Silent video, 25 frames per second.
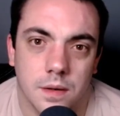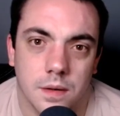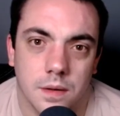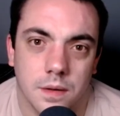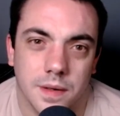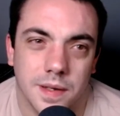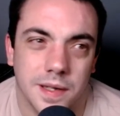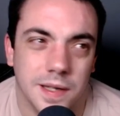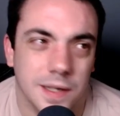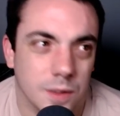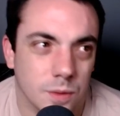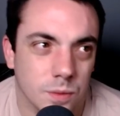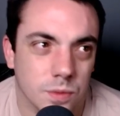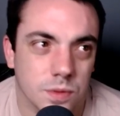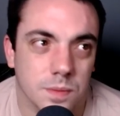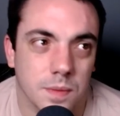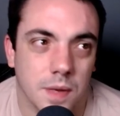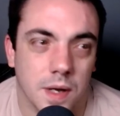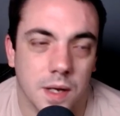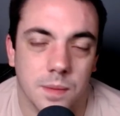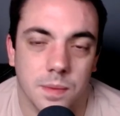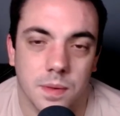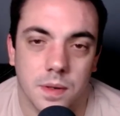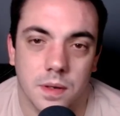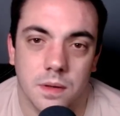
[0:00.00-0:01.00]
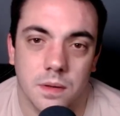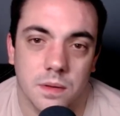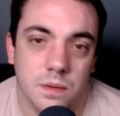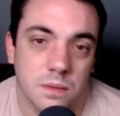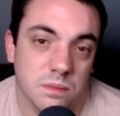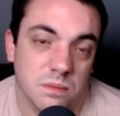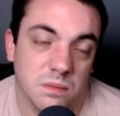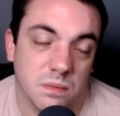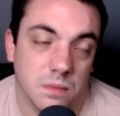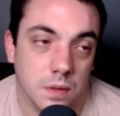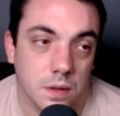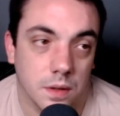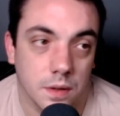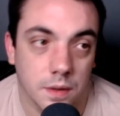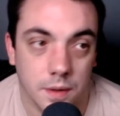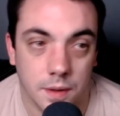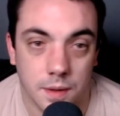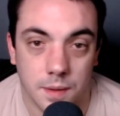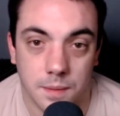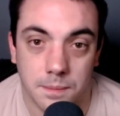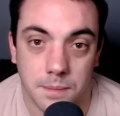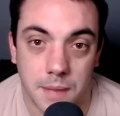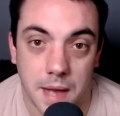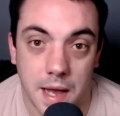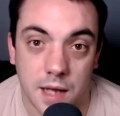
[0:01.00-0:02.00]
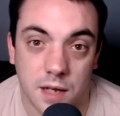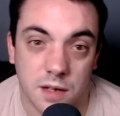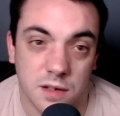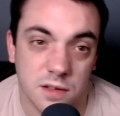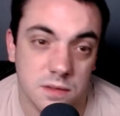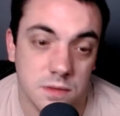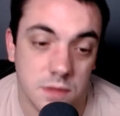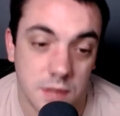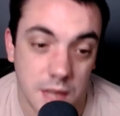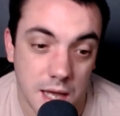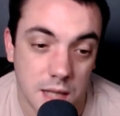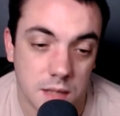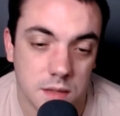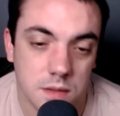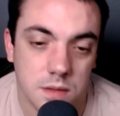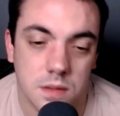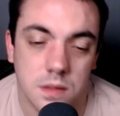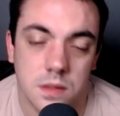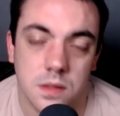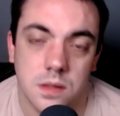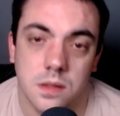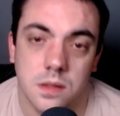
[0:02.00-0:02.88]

Eagles, maybe. Packers, yes.